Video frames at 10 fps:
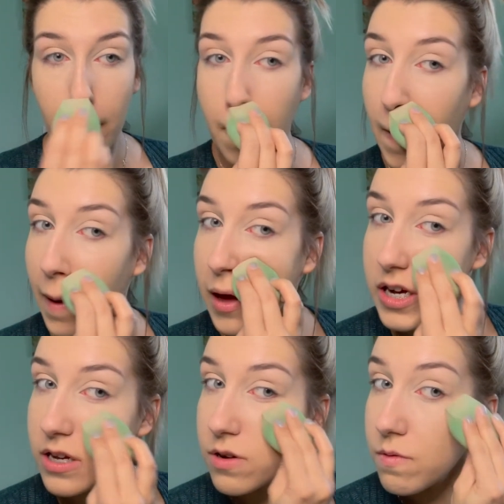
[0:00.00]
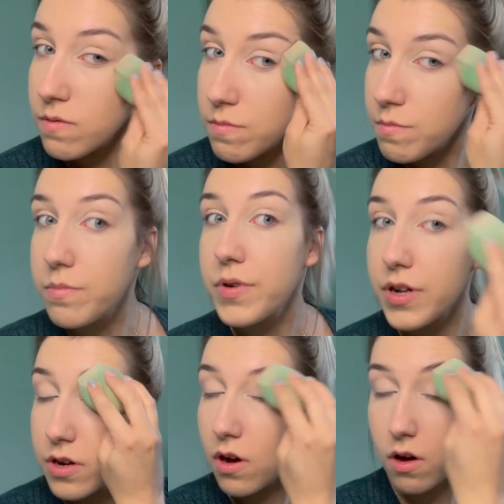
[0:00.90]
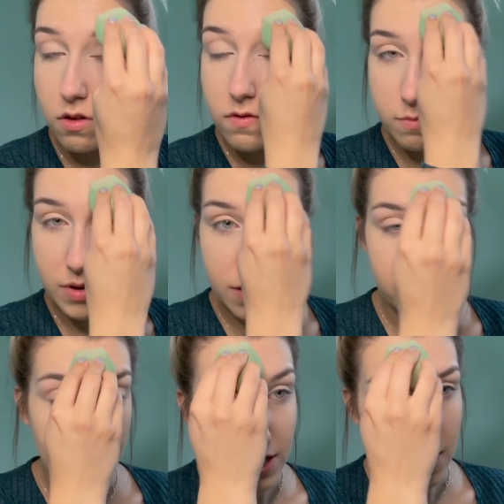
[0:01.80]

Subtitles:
I don't put it all over my face.